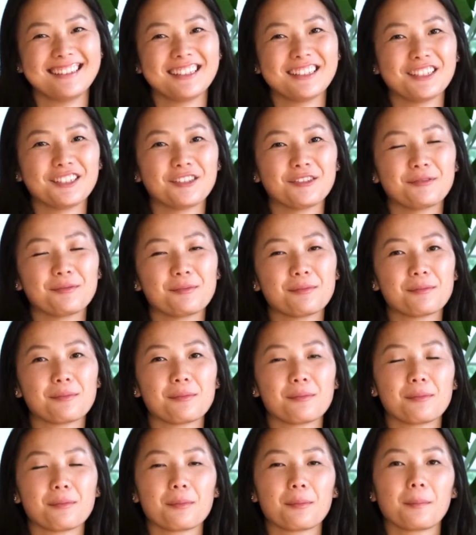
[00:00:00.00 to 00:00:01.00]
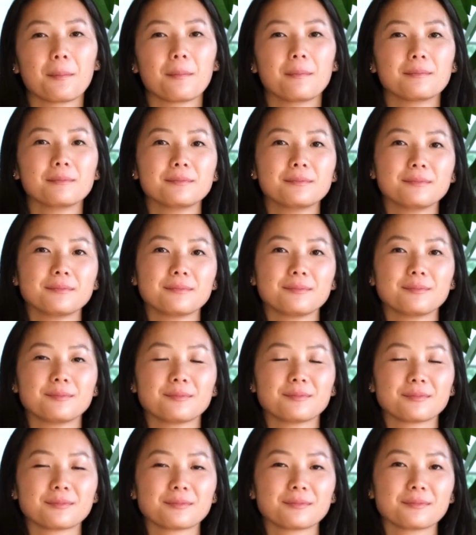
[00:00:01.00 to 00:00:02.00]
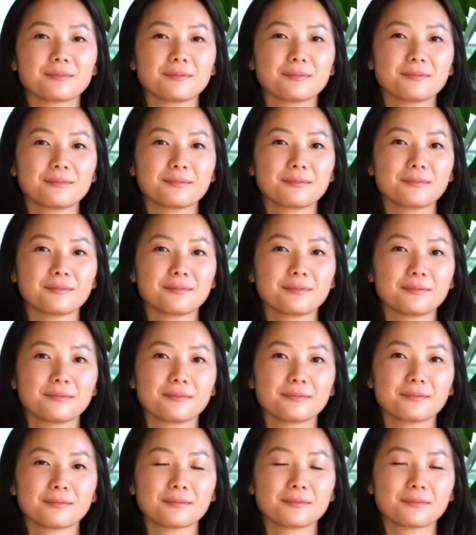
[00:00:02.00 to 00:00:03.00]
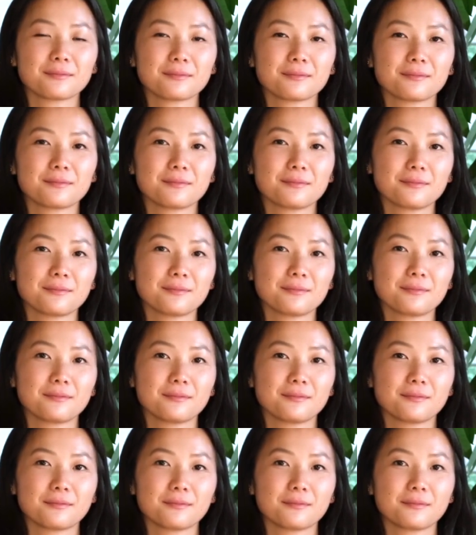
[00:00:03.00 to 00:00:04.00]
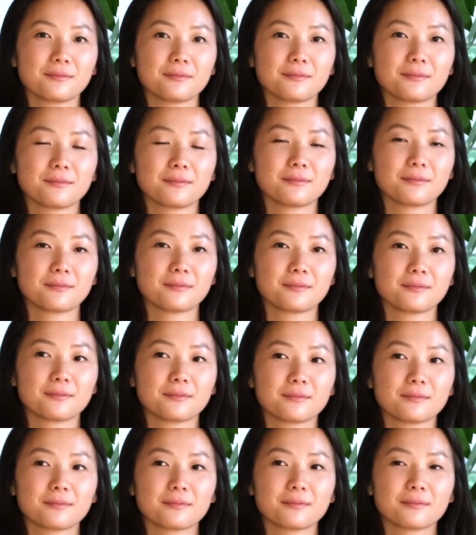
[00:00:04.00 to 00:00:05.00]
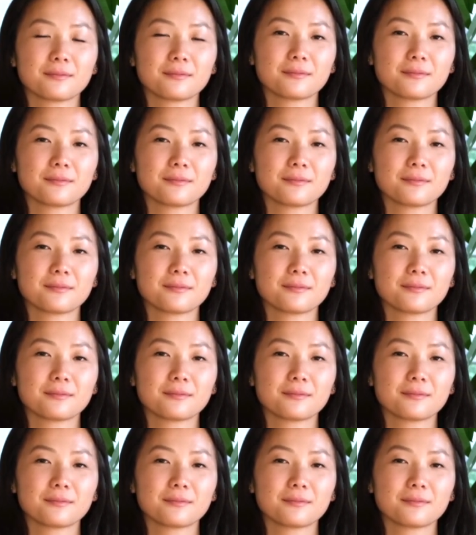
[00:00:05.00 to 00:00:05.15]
[no speech]